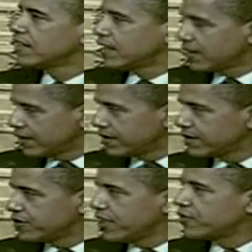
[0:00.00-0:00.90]
uh,
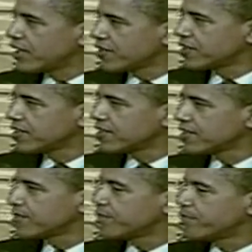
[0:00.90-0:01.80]

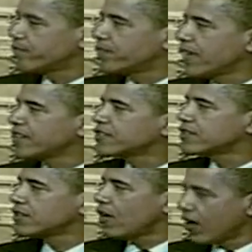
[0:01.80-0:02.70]
Justice, thanks
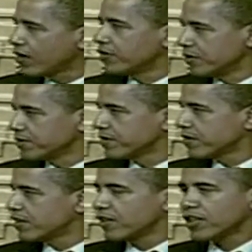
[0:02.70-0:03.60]
to all of you
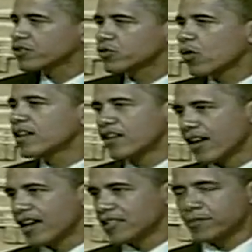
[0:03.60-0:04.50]
for your
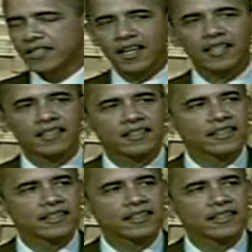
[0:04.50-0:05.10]
extraordinary hospitality